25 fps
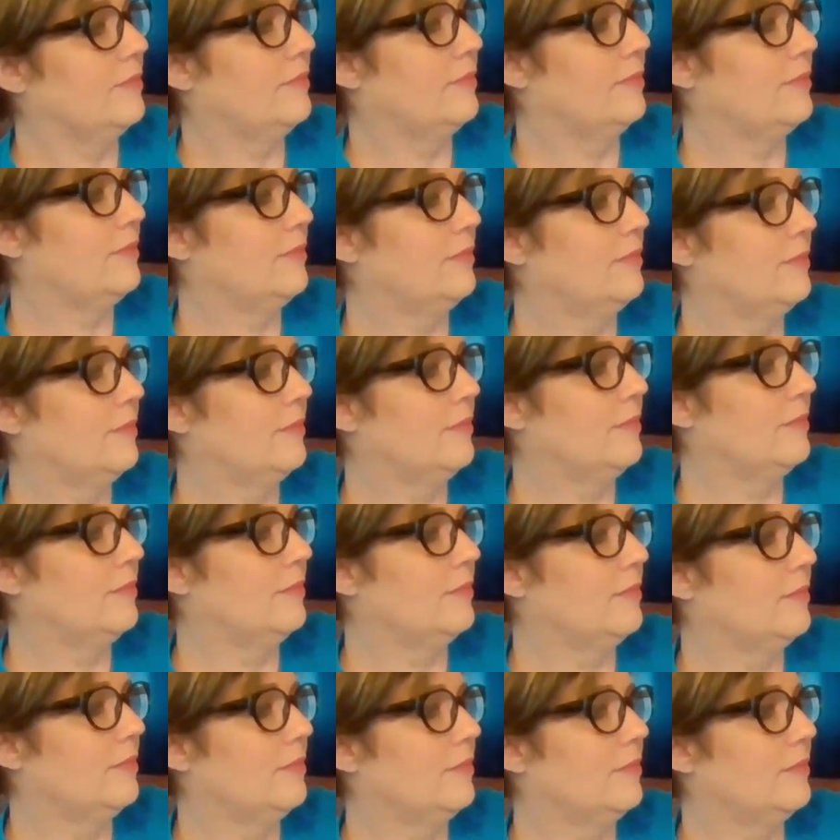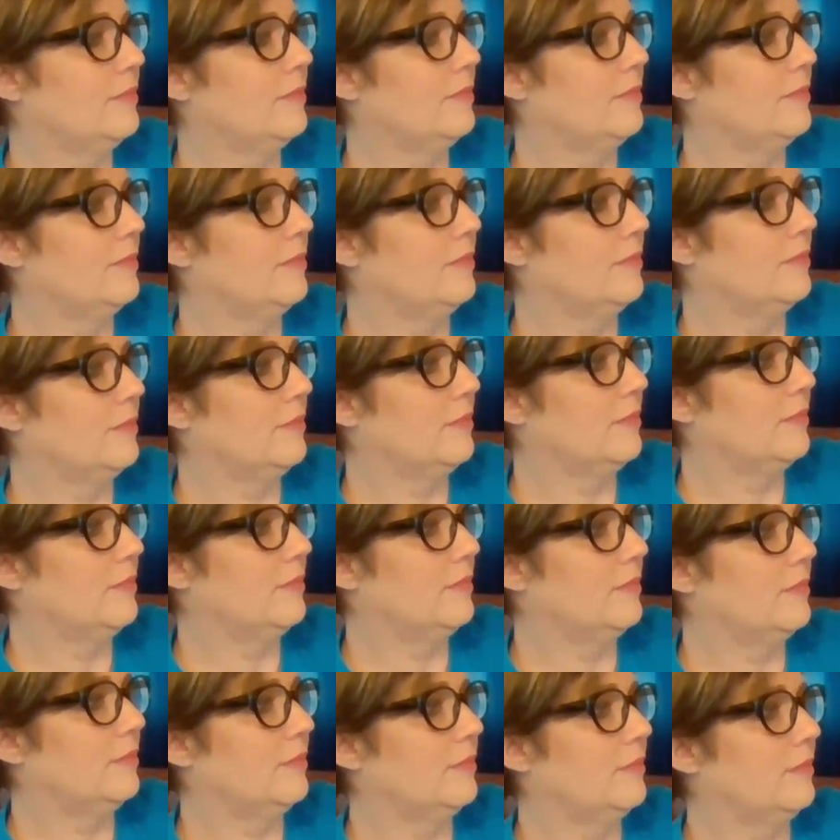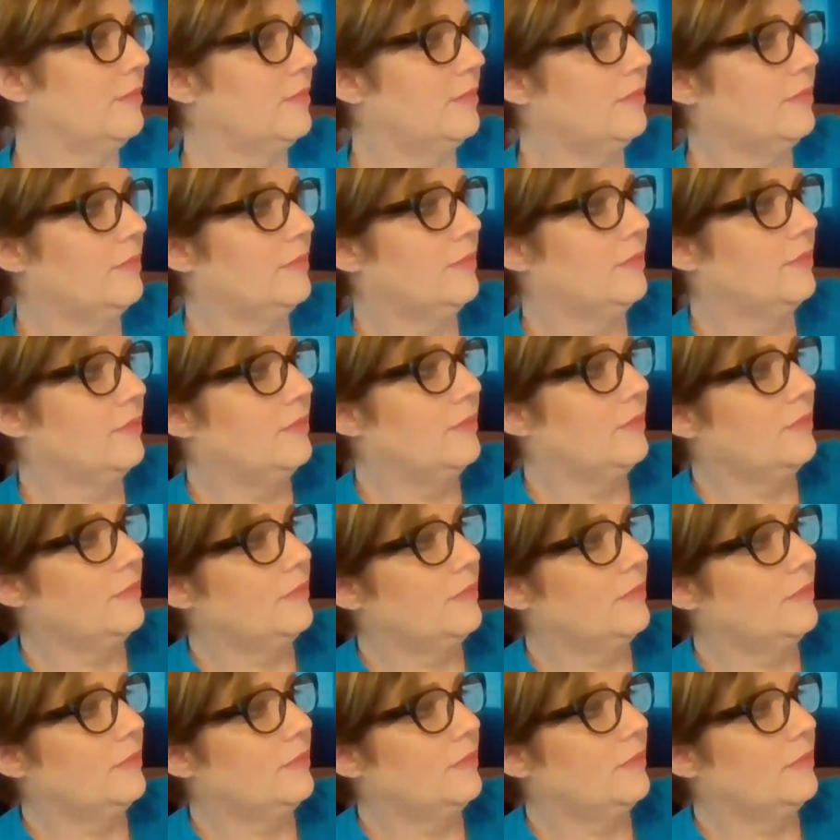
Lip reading: (no one is talking)